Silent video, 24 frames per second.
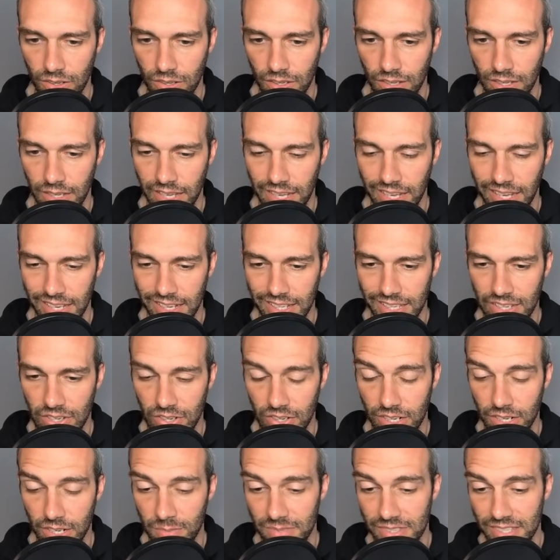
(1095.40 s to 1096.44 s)
And here
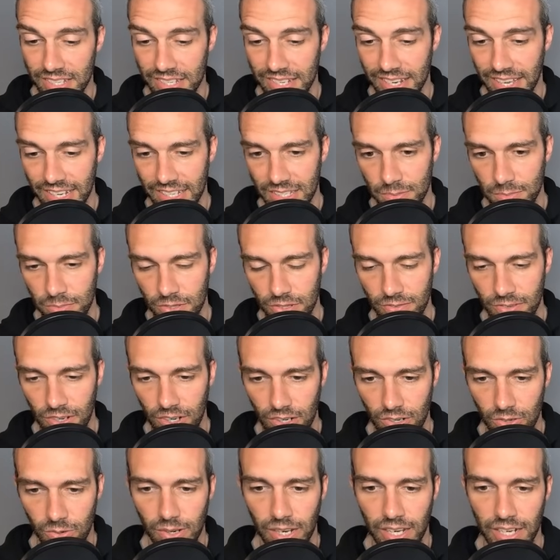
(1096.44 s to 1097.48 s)
comes the next move
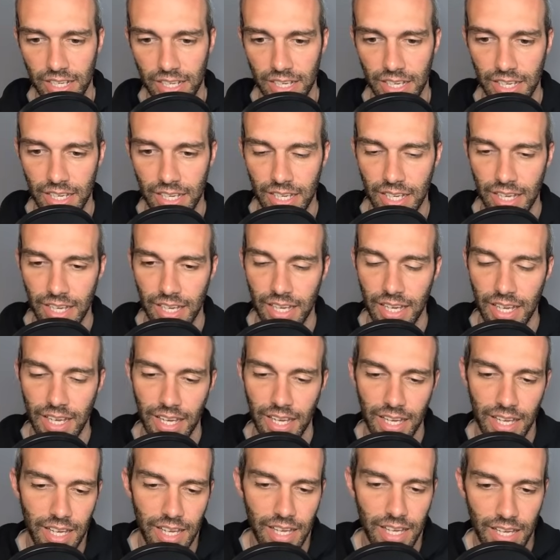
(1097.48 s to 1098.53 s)
already.
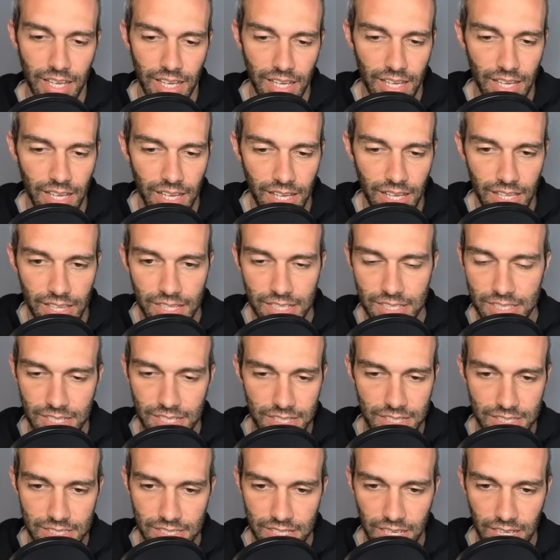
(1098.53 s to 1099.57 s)
This thing
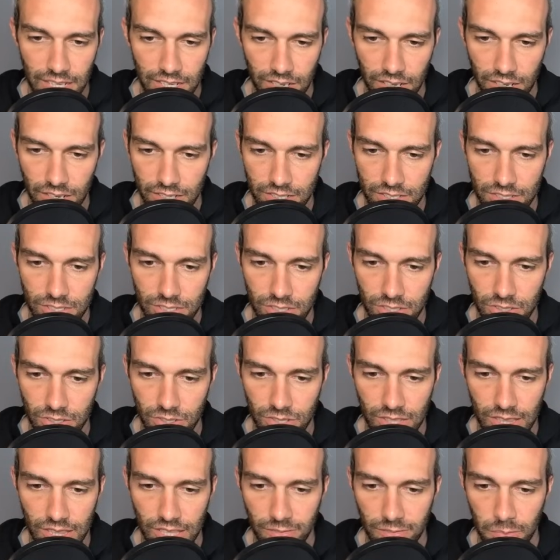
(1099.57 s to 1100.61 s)
doesn't hit hard, so you
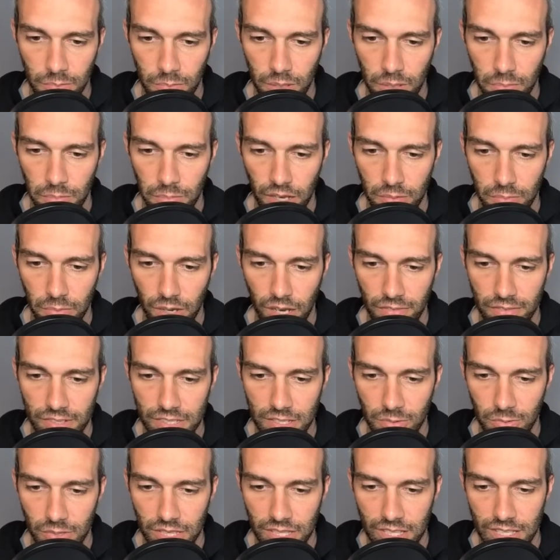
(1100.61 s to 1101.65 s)
can live a Mud Bomb
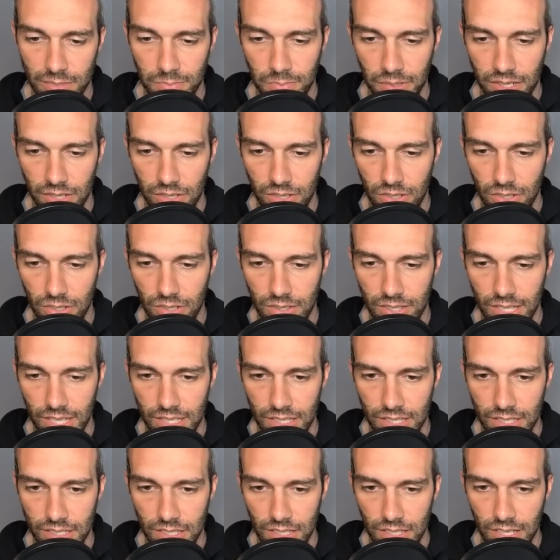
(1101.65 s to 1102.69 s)
obviously with these, but oh, that
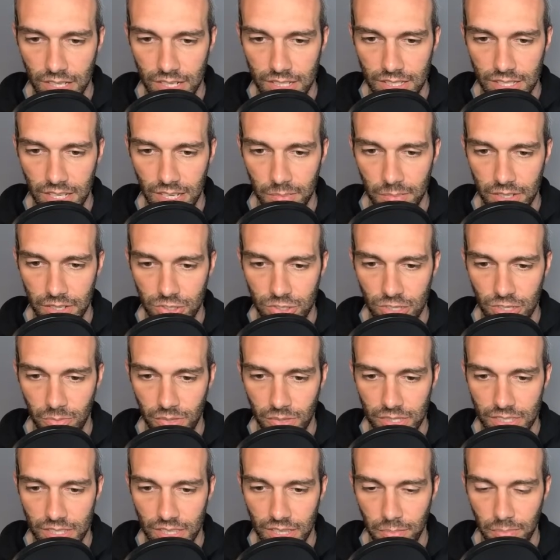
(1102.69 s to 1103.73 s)
does a lot of damage. And
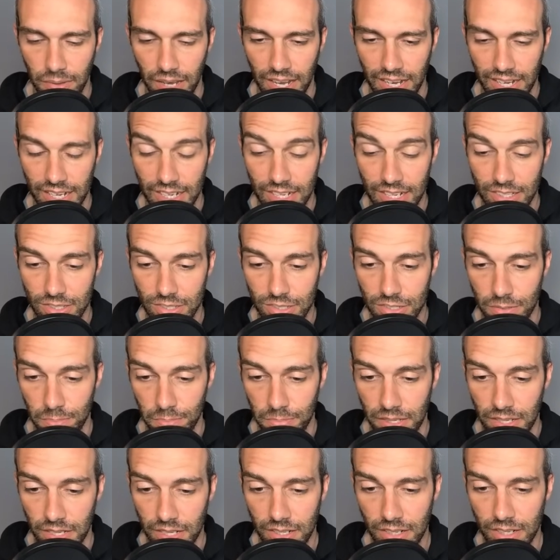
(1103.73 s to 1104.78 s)
what's in the back? A
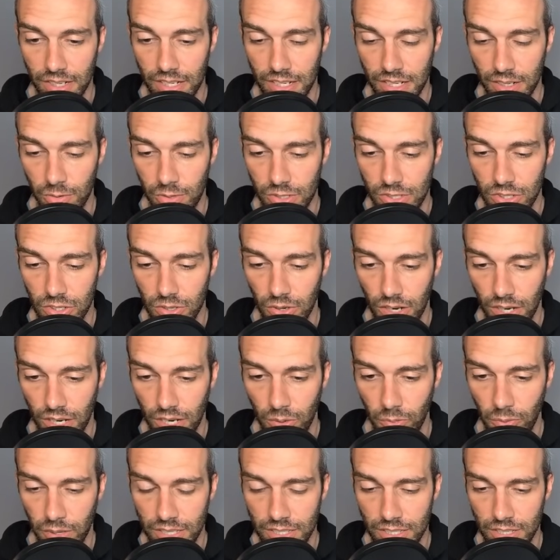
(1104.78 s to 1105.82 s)
Superior, which you are
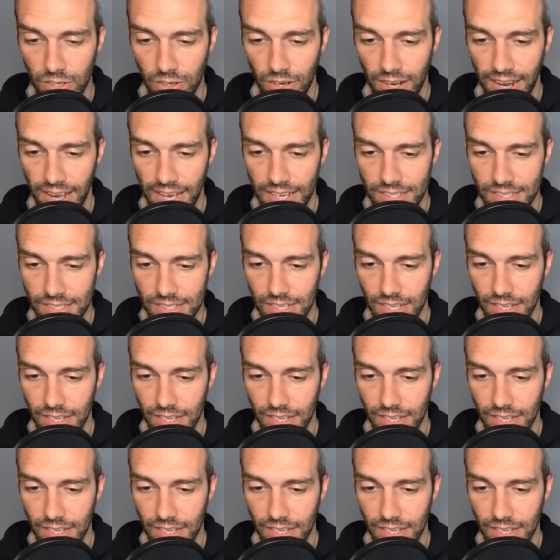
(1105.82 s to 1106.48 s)
weak to grass.